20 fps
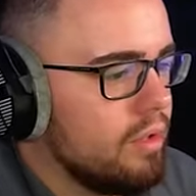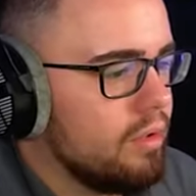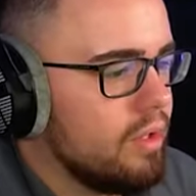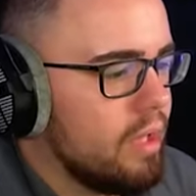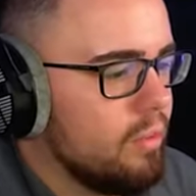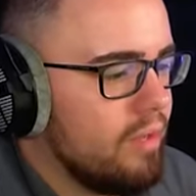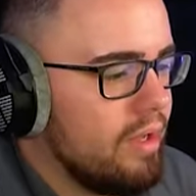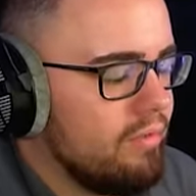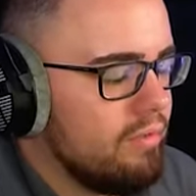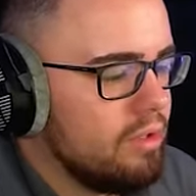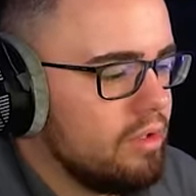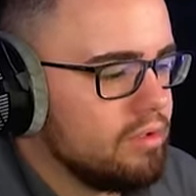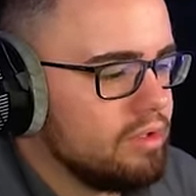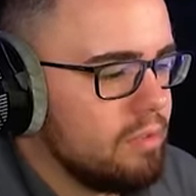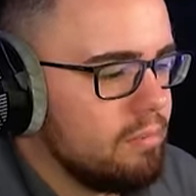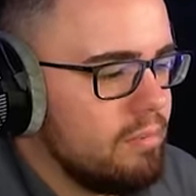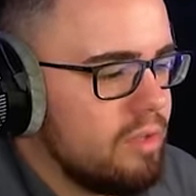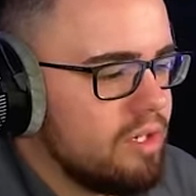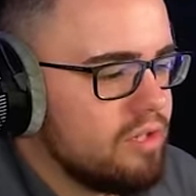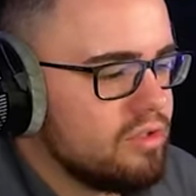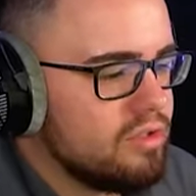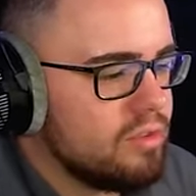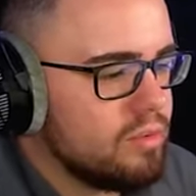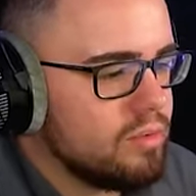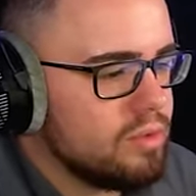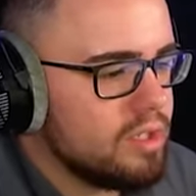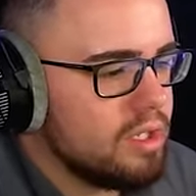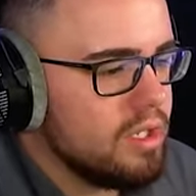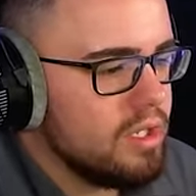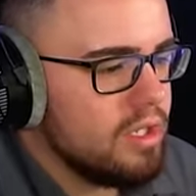Okay, we haven't looked at many
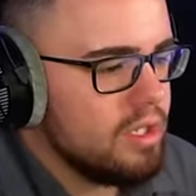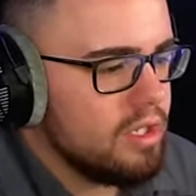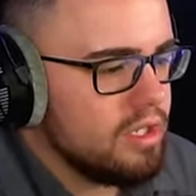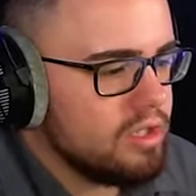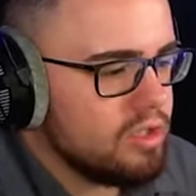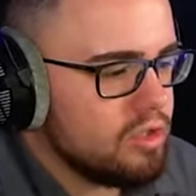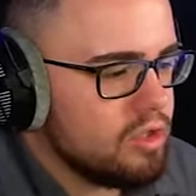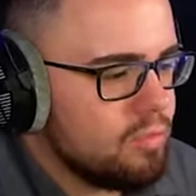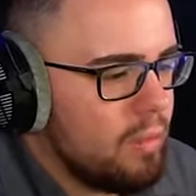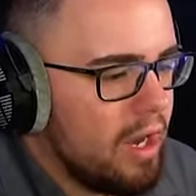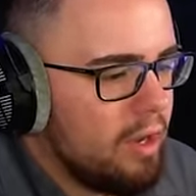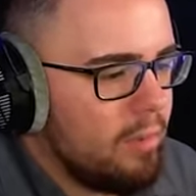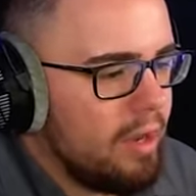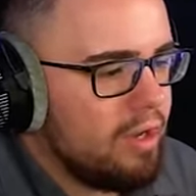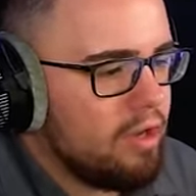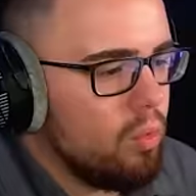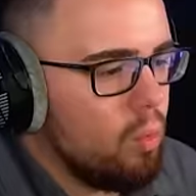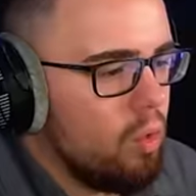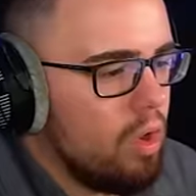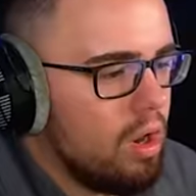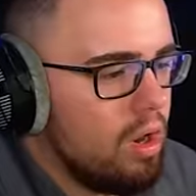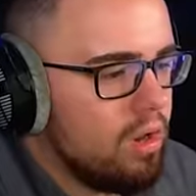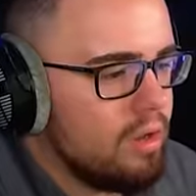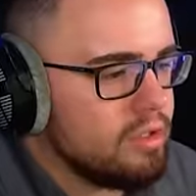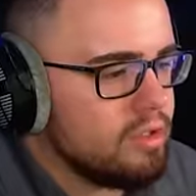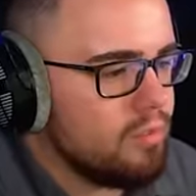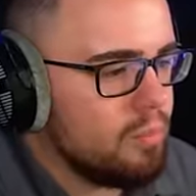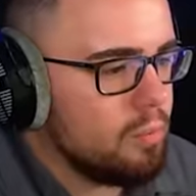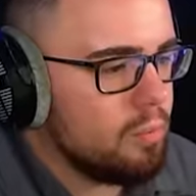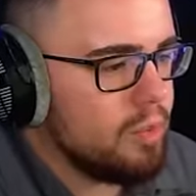suits. So Spider-Man Noir
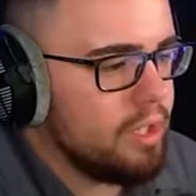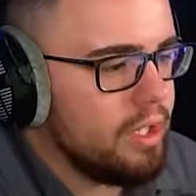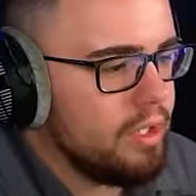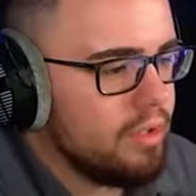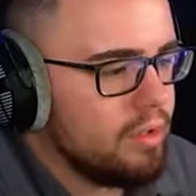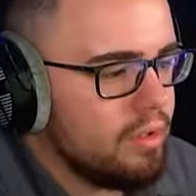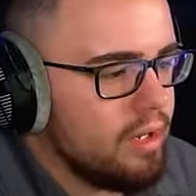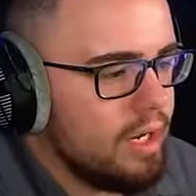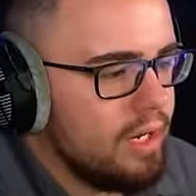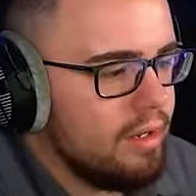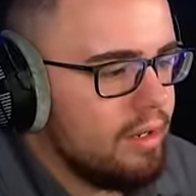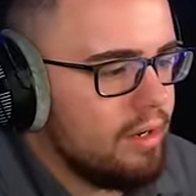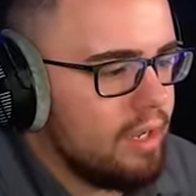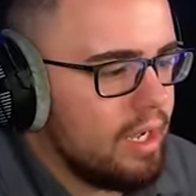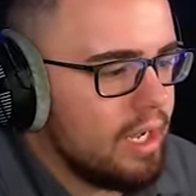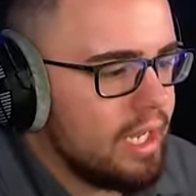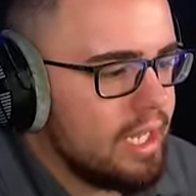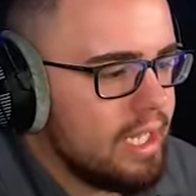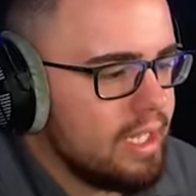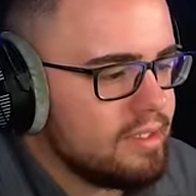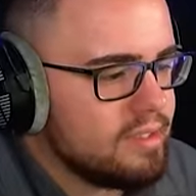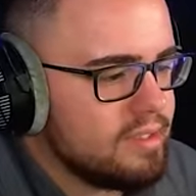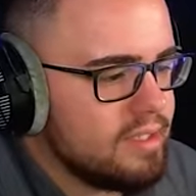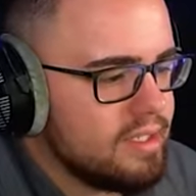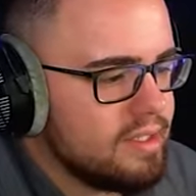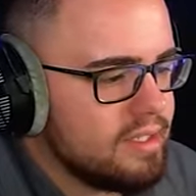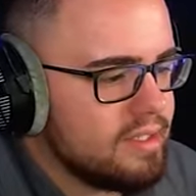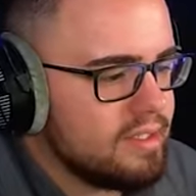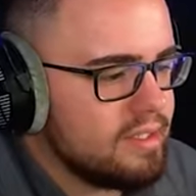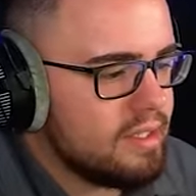is for Peter, and I guess
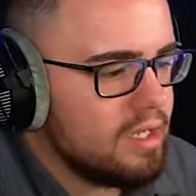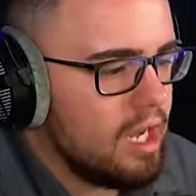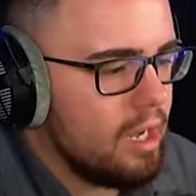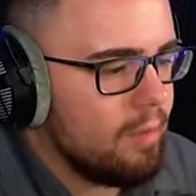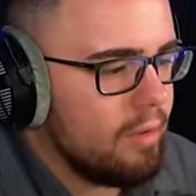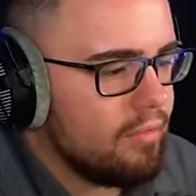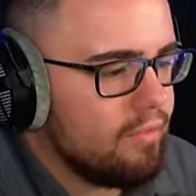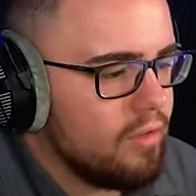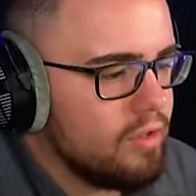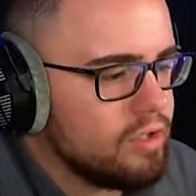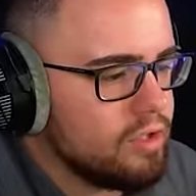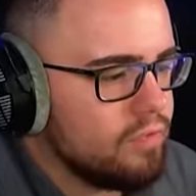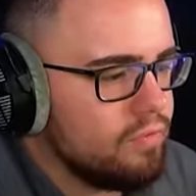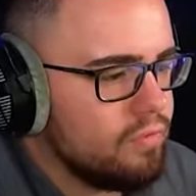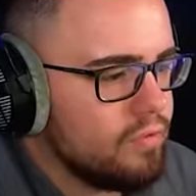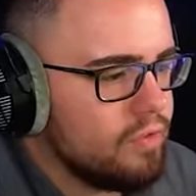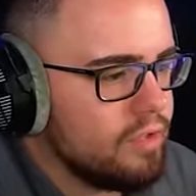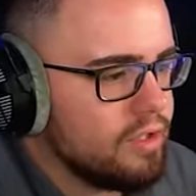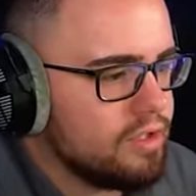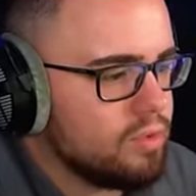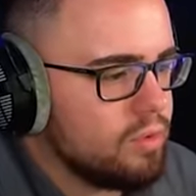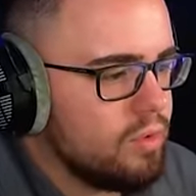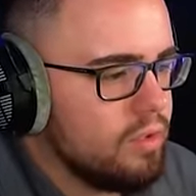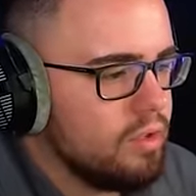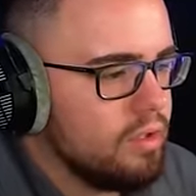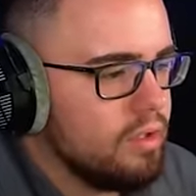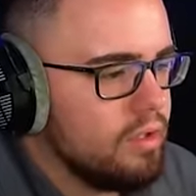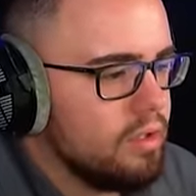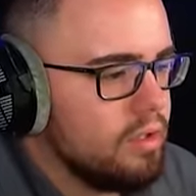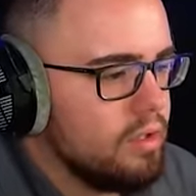this is the comic version for this one.
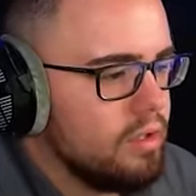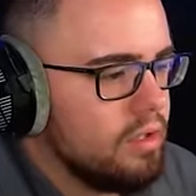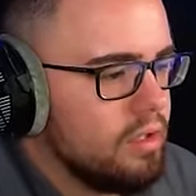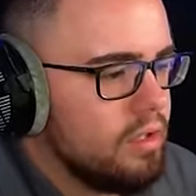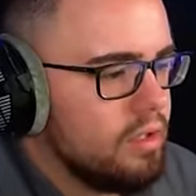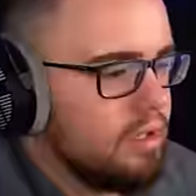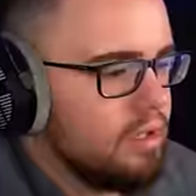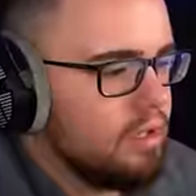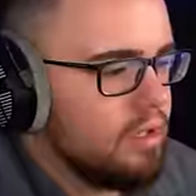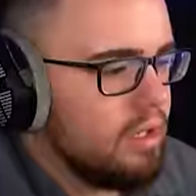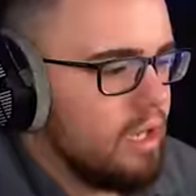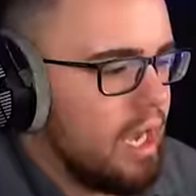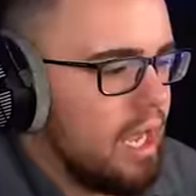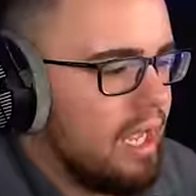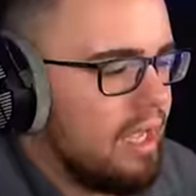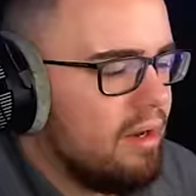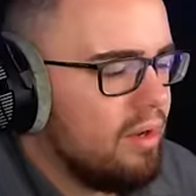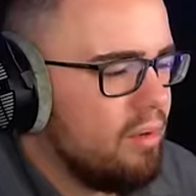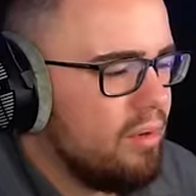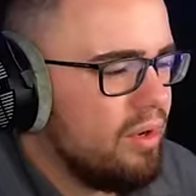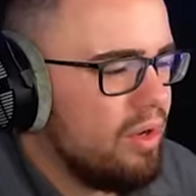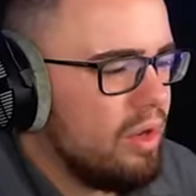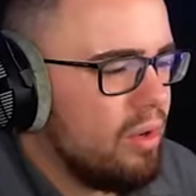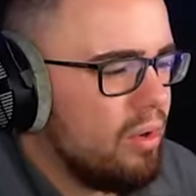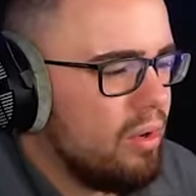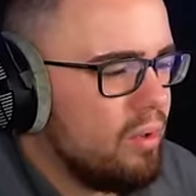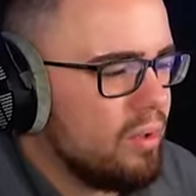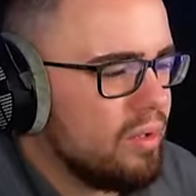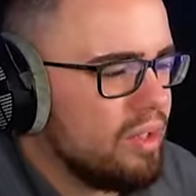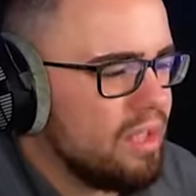I don't
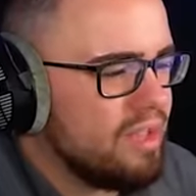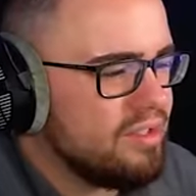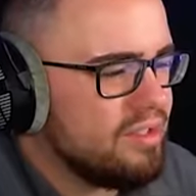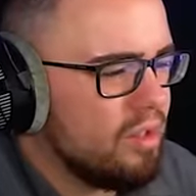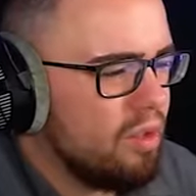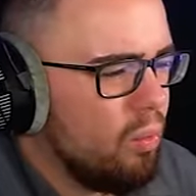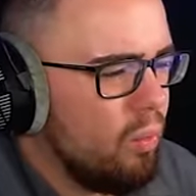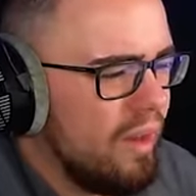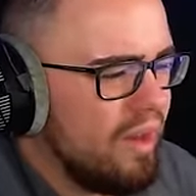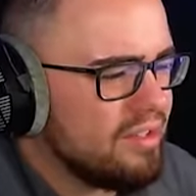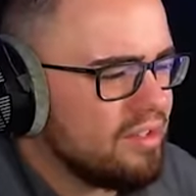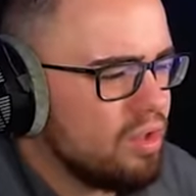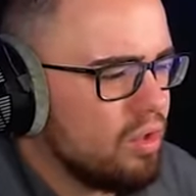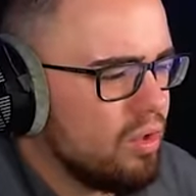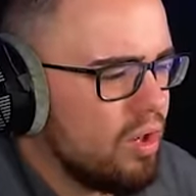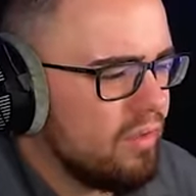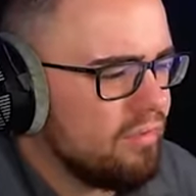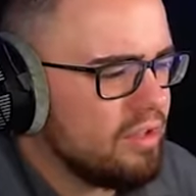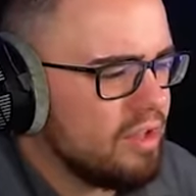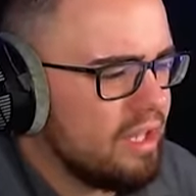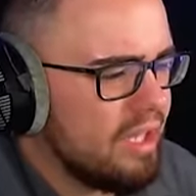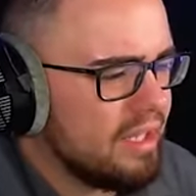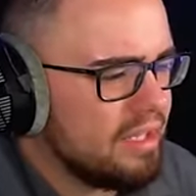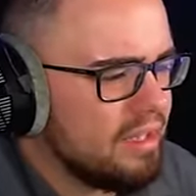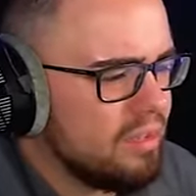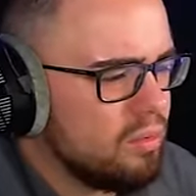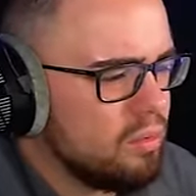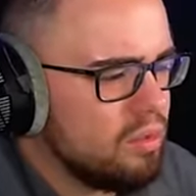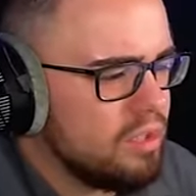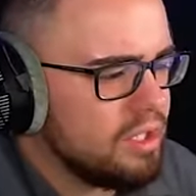know. Is there a way to turn off the like
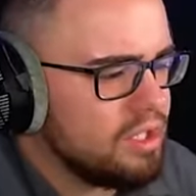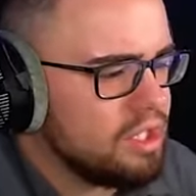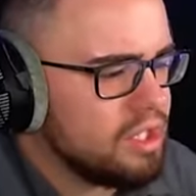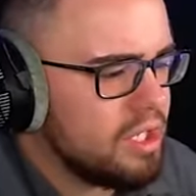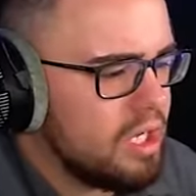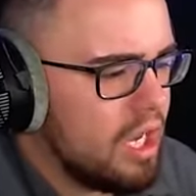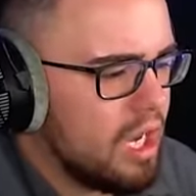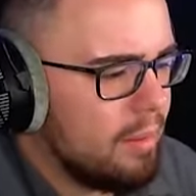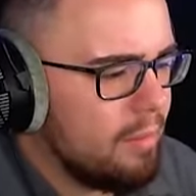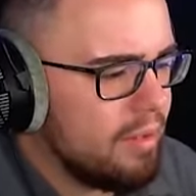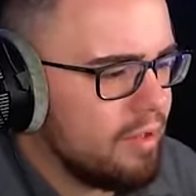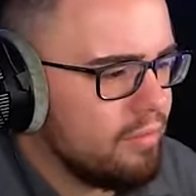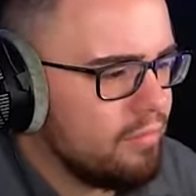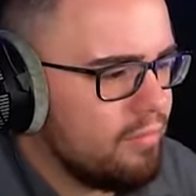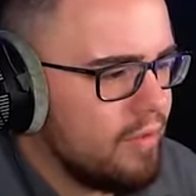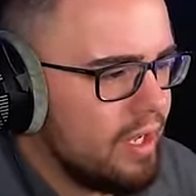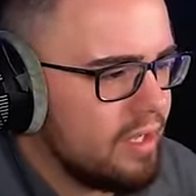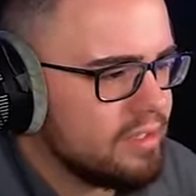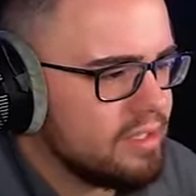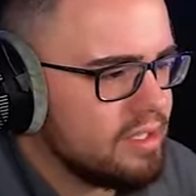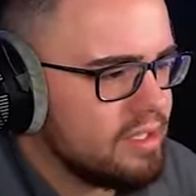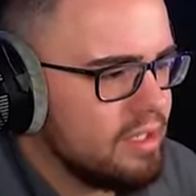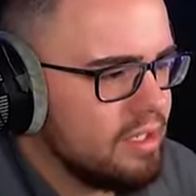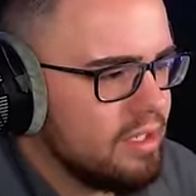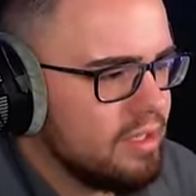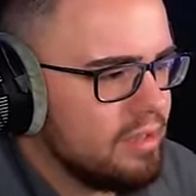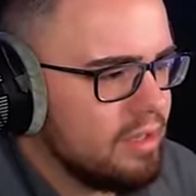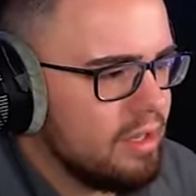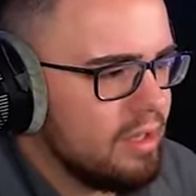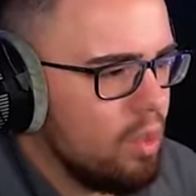little glitchy comic effect?
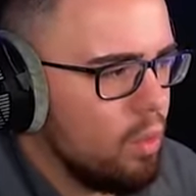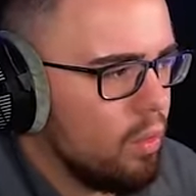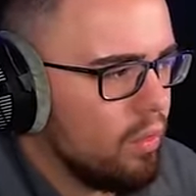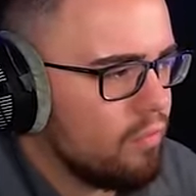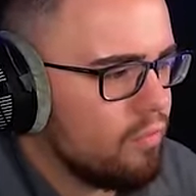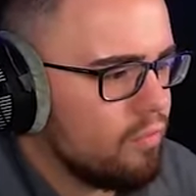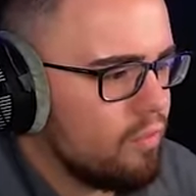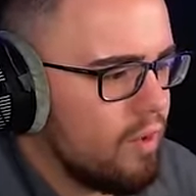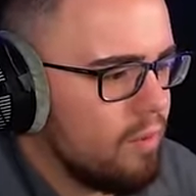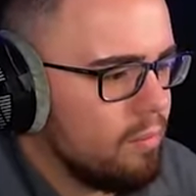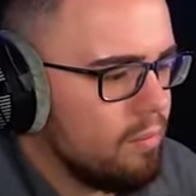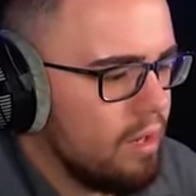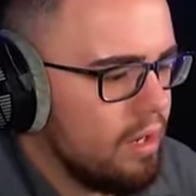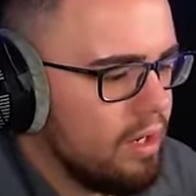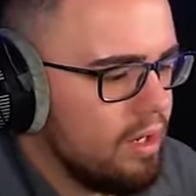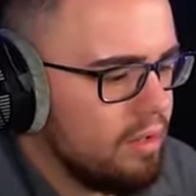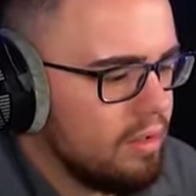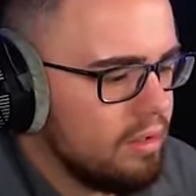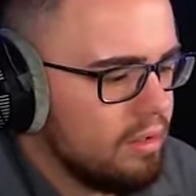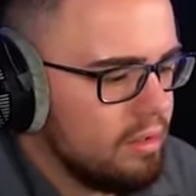The lower frame rate?